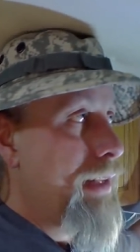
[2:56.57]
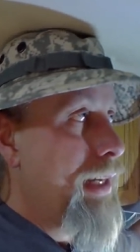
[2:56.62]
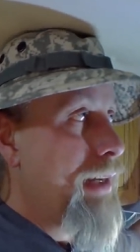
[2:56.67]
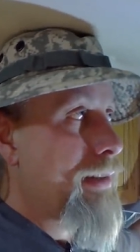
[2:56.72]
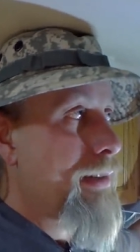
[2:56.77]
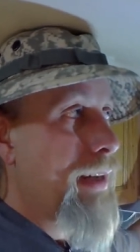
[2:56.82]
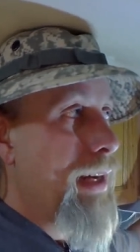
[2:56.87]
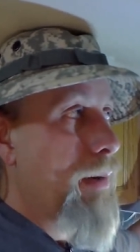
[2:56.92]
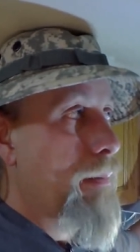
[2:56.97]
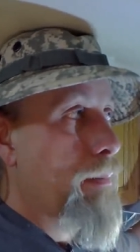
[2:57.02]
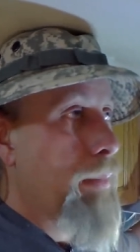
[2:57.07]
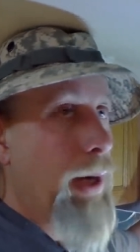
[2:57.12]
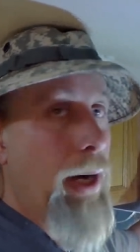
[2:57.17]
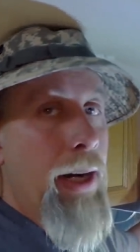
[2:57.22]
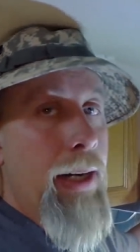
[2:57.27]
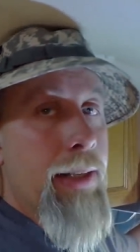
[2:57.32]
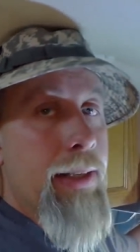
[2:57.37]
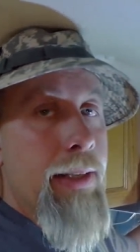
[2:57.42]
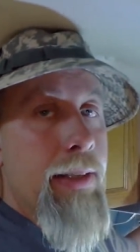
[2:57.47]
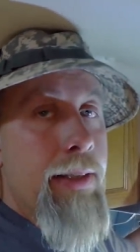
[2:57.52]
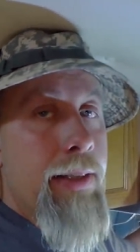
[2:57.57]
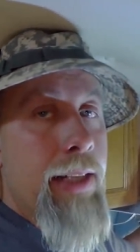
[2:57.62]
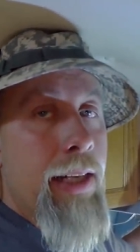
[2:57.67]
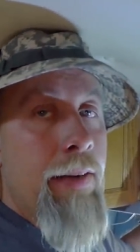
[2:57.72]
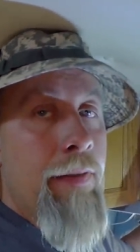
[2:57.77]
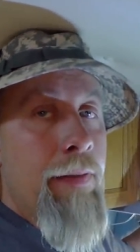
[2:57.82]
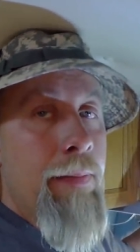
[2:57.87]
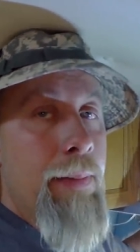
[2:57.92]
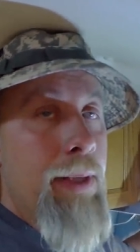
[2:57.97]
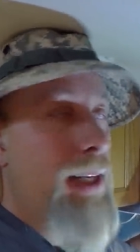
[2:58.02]
things like bugs and
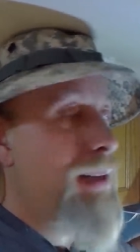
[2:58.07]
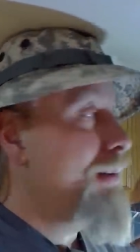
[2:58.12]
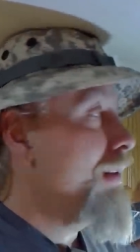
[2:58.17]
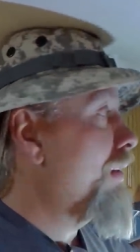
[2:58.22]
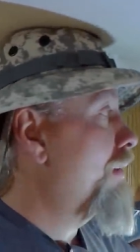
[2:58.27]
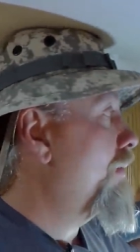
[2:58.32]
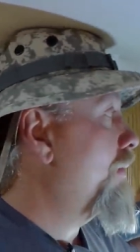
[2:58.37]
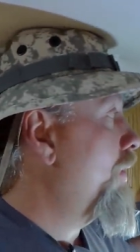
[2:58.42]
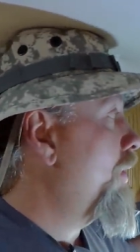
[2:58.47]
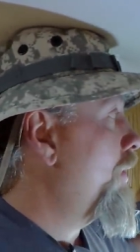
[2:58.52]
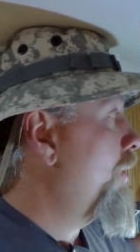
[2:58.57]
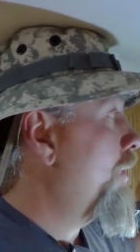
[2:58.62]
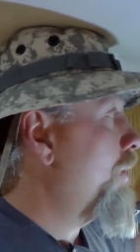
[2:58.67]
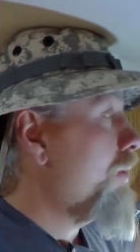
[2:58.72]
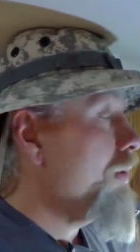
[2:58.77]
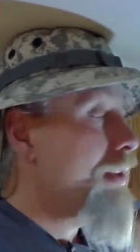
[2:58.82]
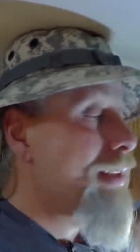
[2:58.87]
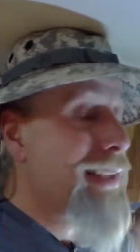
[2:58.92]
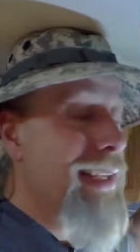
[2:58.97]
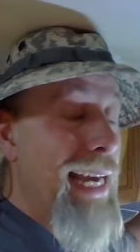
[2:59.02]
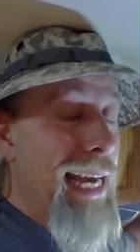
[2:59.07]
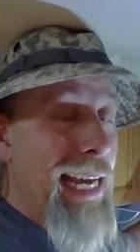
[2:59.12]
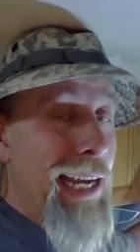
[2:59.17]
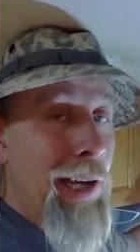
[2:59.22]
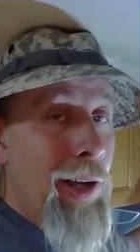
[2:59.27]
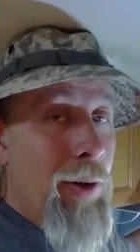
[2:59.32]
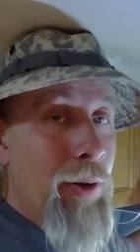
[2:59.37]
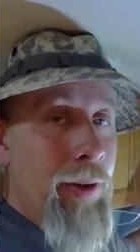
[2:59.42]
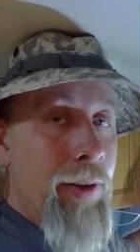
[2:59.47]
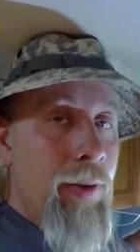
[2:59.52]
stuff from coming through,
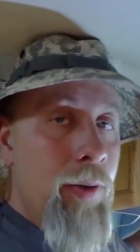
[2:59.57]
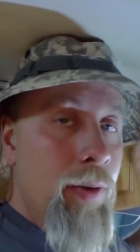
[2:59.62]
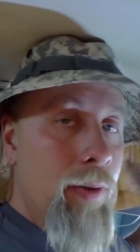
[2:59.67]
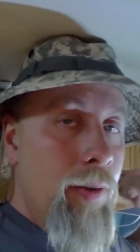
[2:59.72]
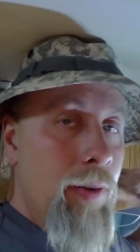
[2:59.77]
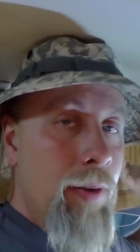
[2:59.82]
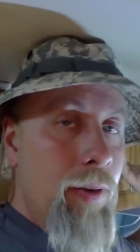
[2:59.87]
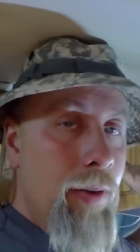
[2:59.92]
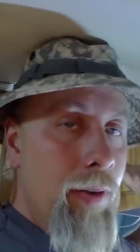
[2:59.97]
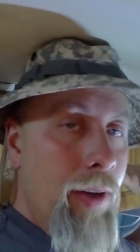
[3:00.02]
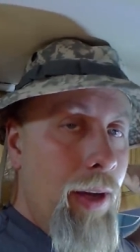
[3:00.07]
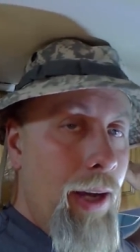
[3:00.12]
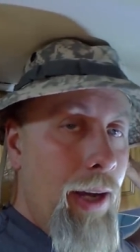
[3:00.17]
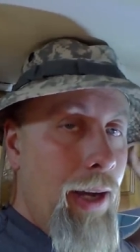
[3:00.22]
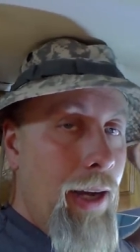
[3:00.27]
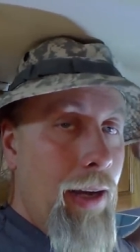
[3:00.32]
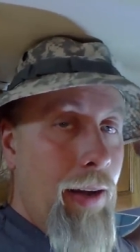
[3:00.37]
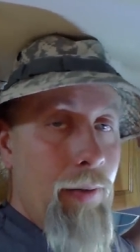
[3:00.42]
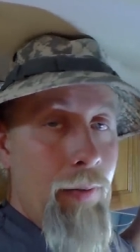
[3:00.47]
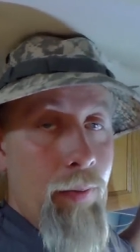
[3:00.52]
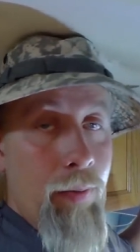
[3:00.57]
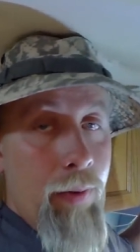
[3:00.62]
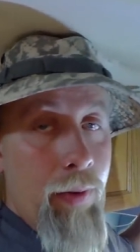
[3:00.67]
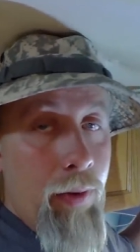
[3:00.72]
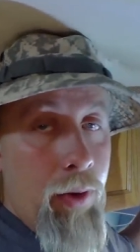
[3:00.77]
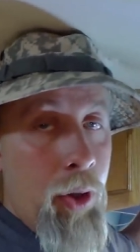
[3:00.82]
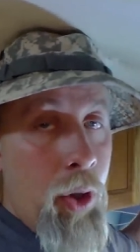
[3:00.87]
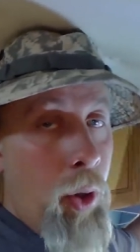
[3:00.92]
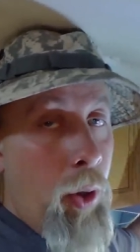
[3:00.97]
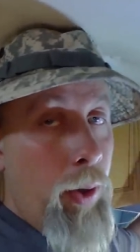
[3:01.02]
sound,
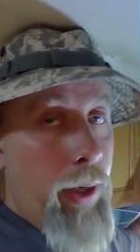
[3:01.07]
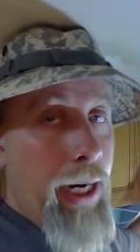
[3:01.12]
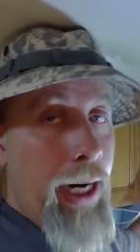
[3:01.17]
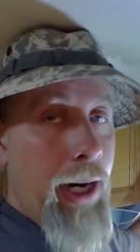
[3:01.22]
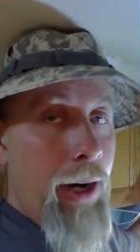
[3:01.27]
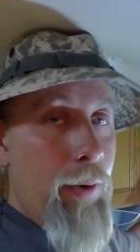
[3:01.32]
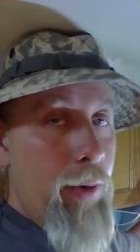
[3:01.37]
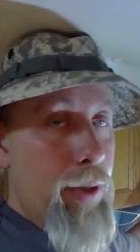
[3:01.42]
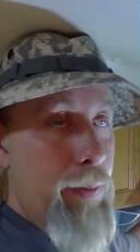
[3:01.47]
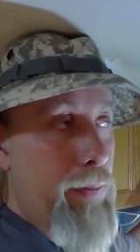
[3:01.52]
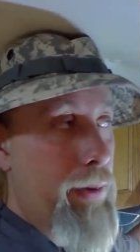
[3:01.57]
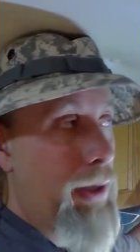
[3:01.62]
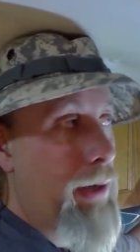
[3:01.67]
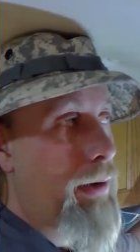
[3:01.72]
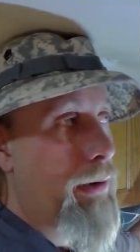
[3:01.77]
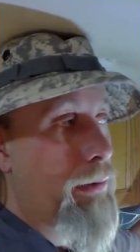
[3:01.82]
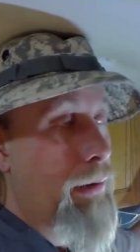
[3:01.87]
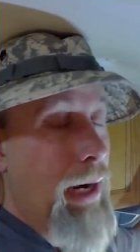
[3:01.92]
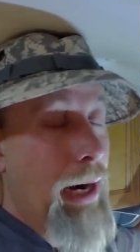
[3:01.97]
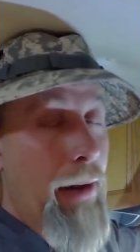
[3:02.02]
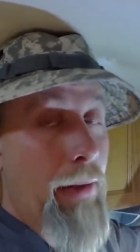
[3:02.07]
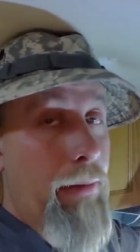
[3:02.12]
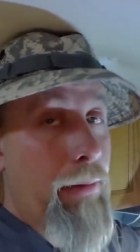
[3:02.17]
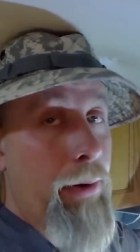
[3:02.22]
cold air was blowing right